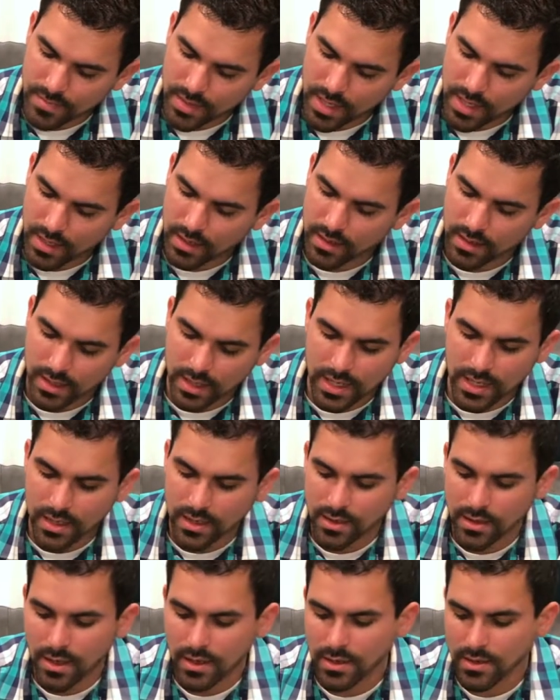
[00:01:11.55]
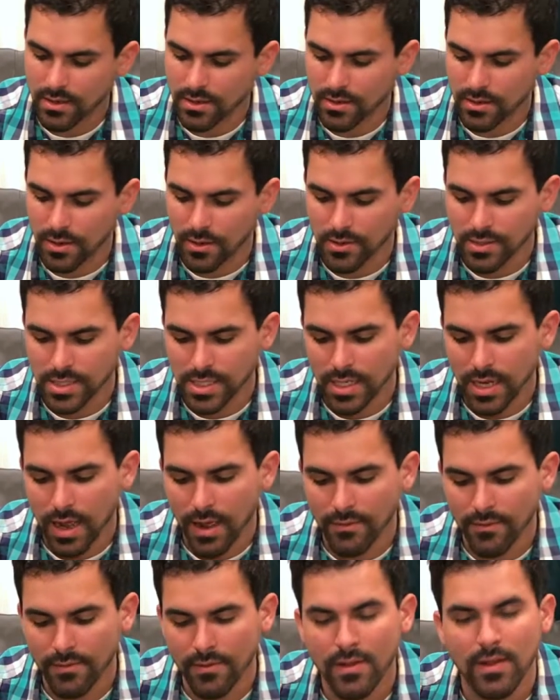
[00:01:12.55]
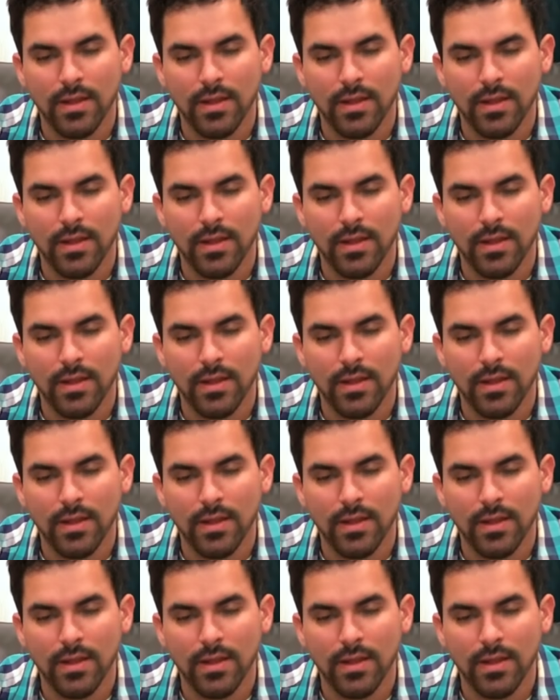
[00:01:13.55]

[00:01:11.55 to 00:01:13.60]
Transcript: and you click it, and it turns it off.